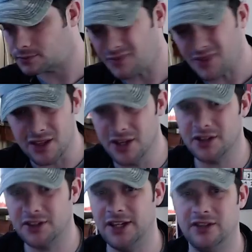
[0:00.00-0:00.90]
The other
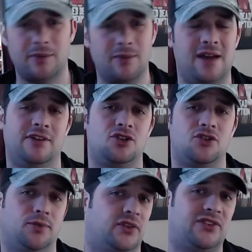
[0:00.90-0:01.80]
thing is I've been having issues
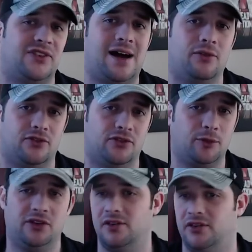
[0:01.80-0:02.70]
with sound. For some
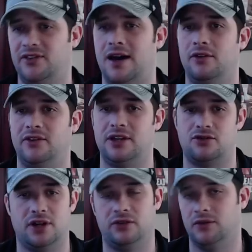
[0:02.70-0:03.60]
reason the sound is not
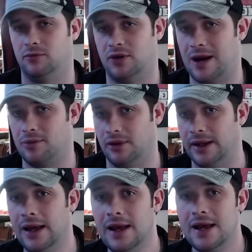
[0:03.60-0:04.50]
transferring properly.
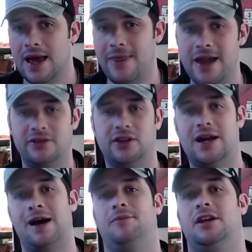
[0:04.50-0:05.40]
And that is a
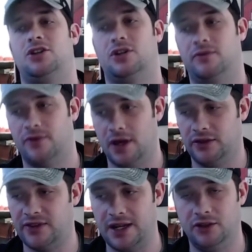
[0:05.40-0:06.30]
combination of
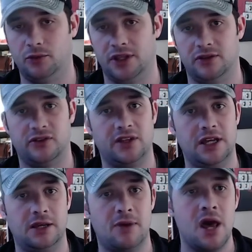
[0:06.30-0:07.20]
settings within
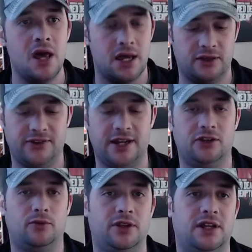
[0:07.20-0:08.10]
Steam and settings
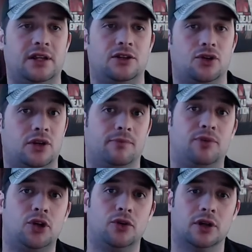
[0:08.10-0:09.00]
within your computer.